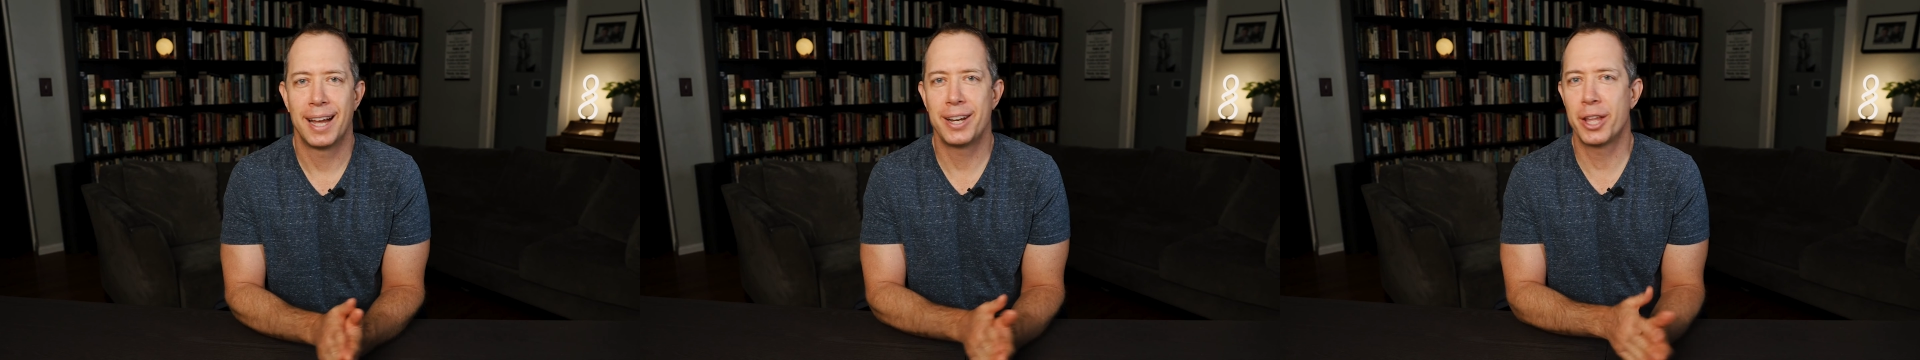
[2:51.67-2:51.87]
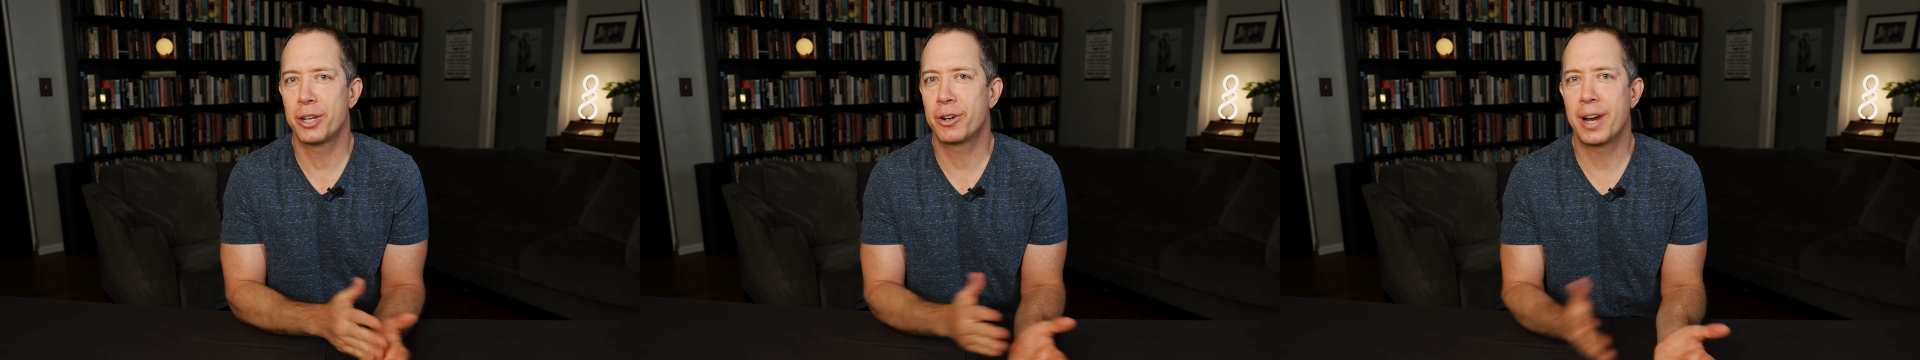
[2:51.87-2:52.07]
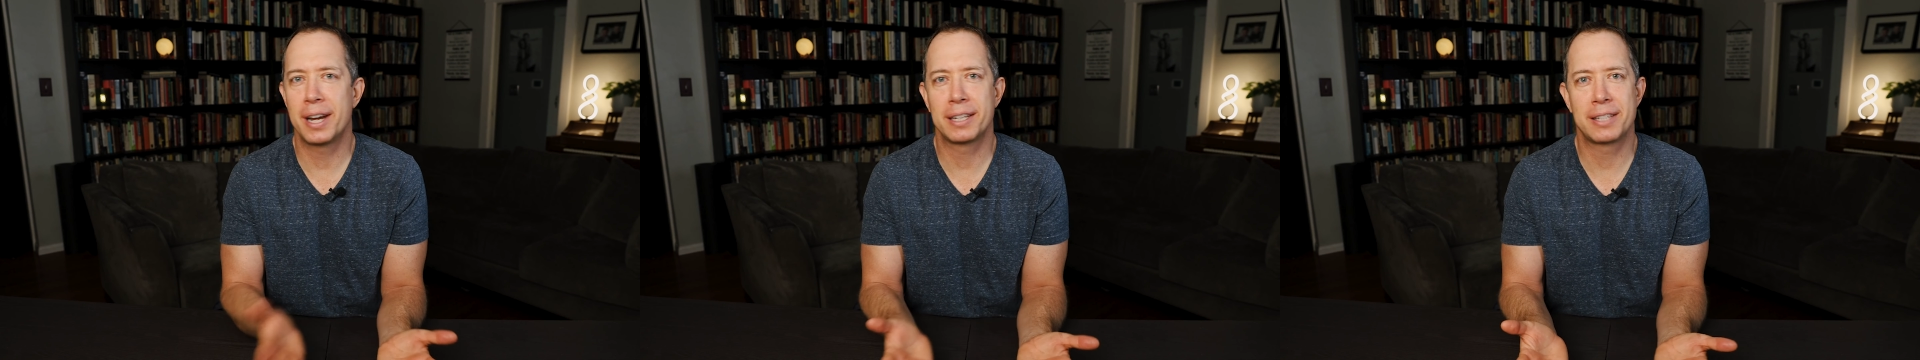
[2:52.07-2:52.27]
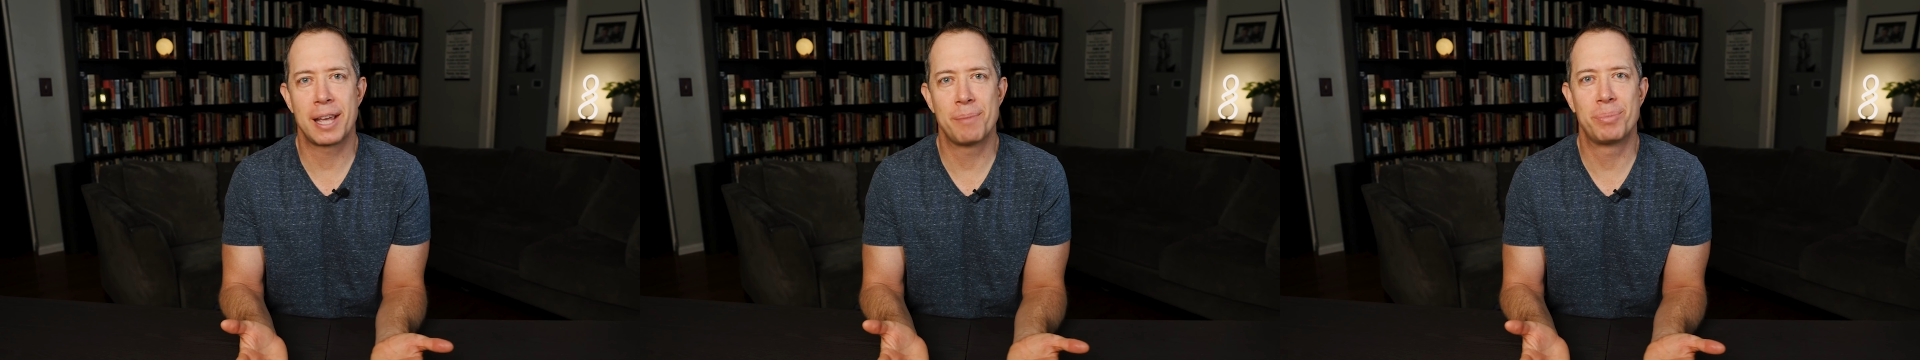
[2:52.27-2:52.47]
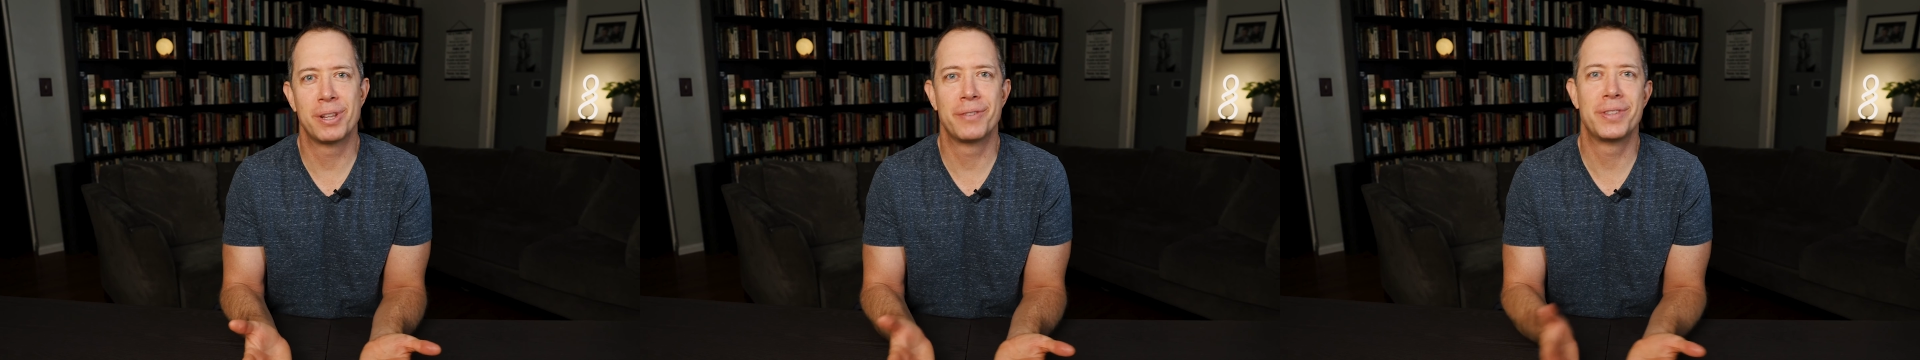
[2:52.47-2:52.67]
Another great
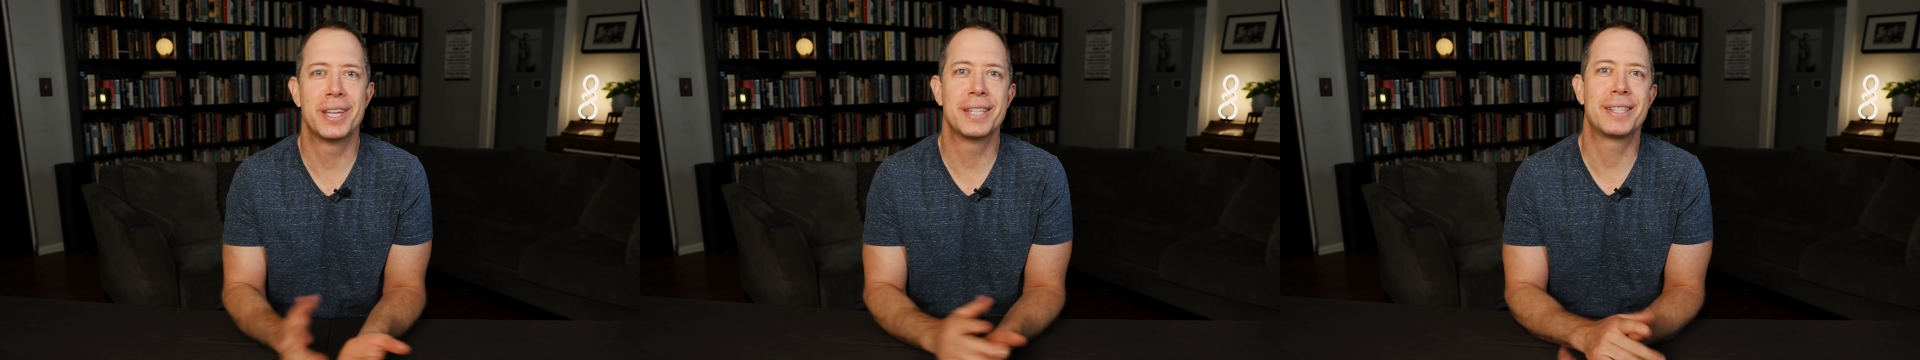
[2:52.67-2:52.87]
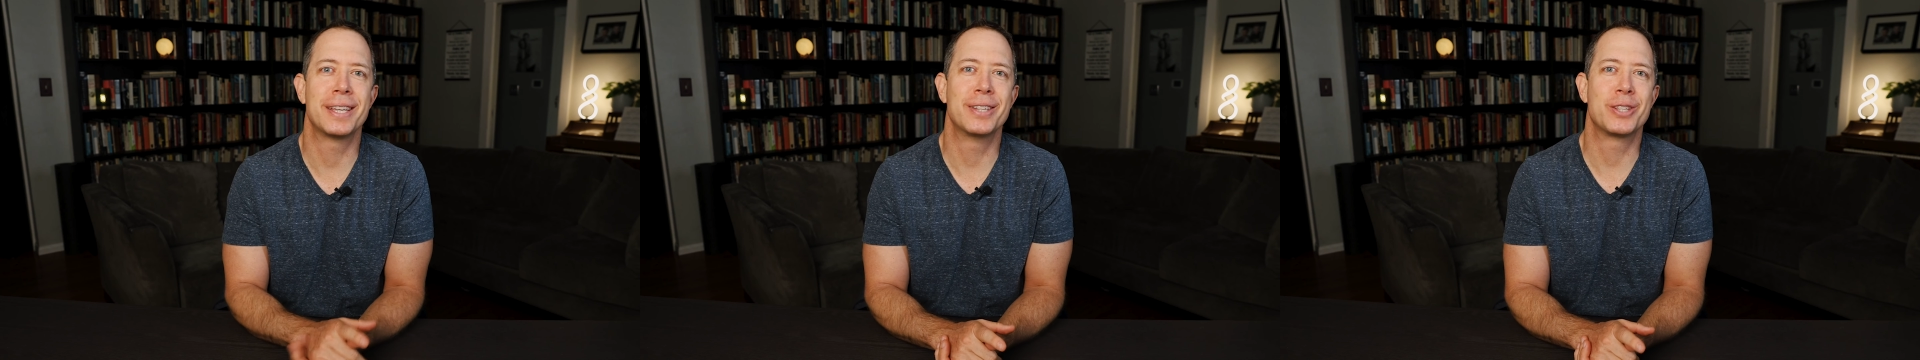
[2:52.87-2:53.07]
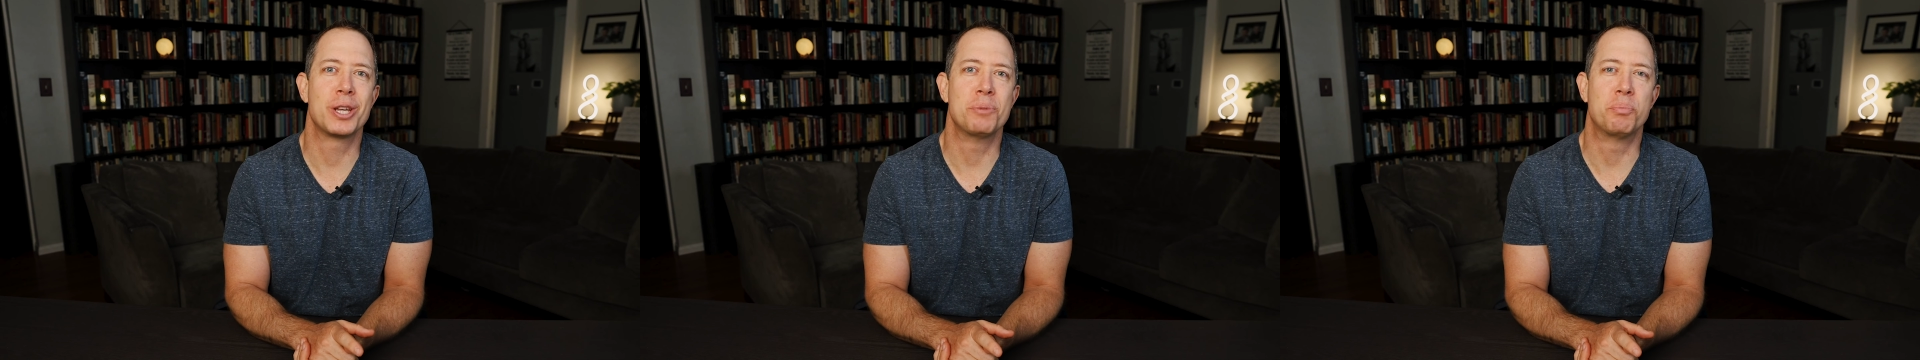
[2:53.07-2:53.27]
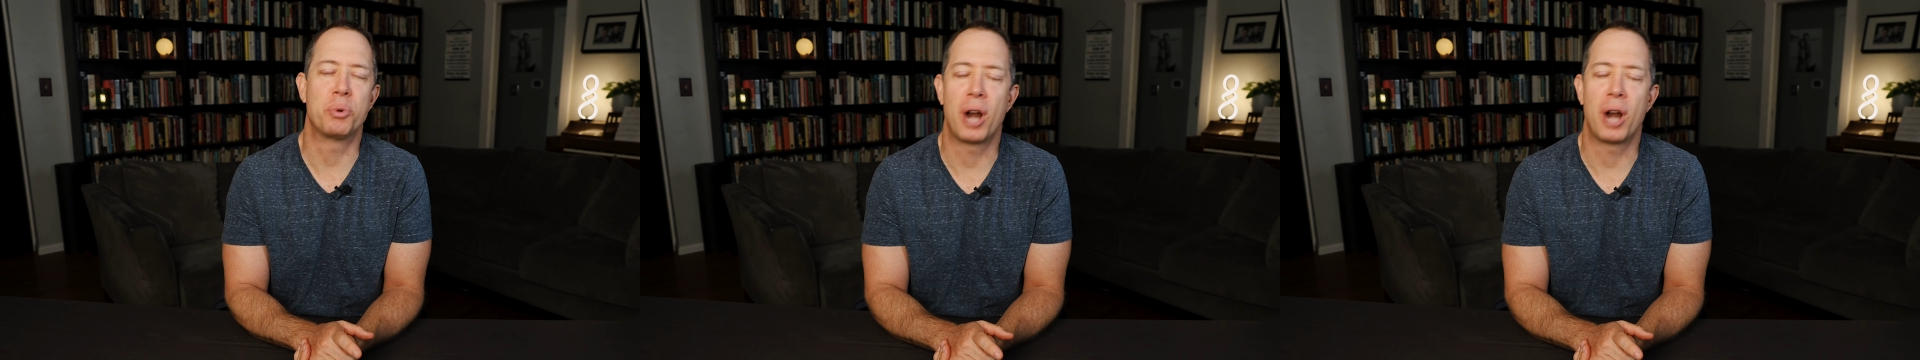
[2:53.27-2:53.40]
example of this is in